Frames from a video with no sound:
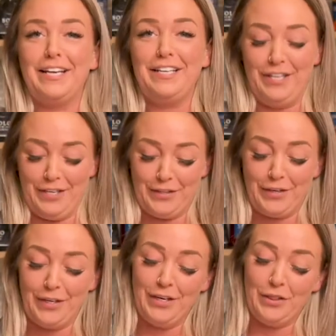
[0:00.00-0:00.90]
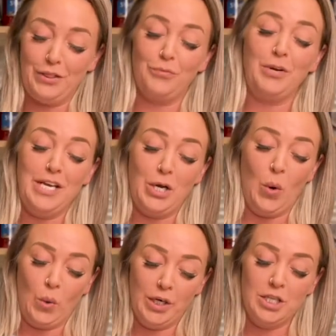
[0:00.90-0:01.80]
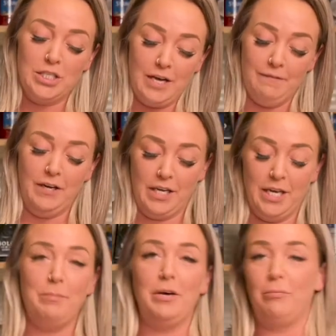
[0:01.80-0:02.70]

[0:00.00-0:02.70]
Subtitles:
another 3/4 of a cup of